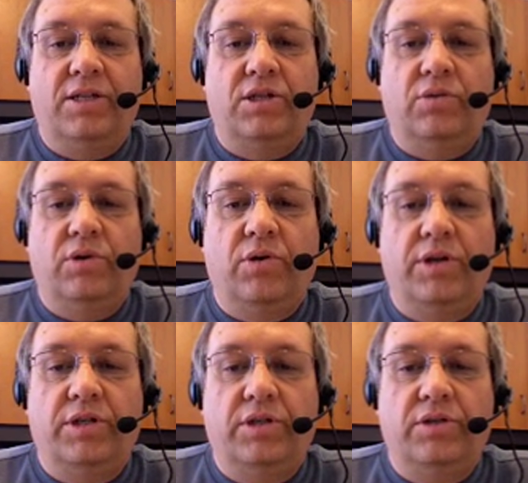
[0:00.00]
so we're going
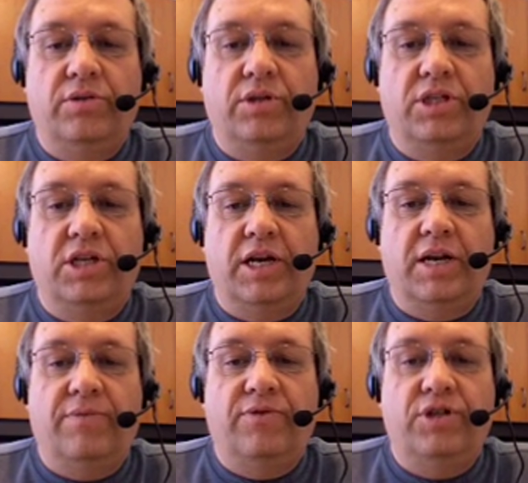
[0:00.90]
to do the sign
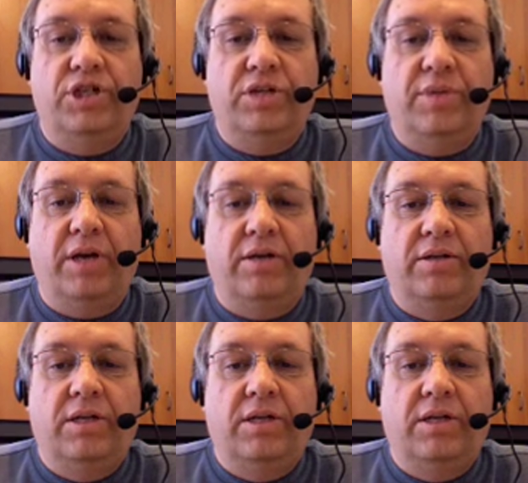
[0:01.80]
up for Gmail.